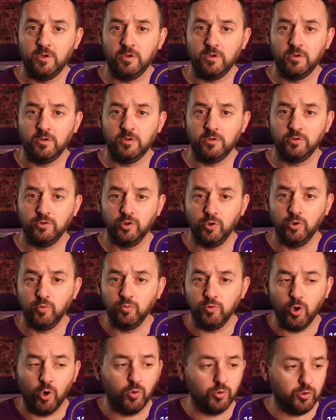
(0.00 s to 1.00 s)
You
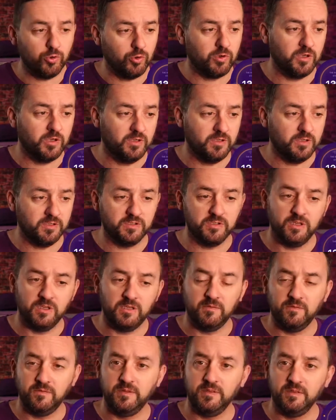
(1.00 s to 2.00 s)
know you can
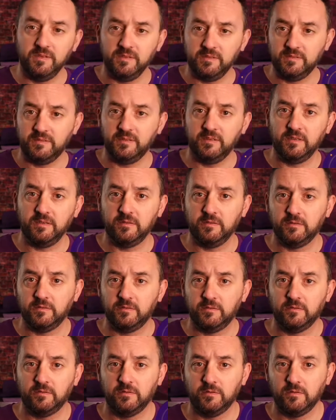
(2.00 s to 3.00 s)
achieve these things.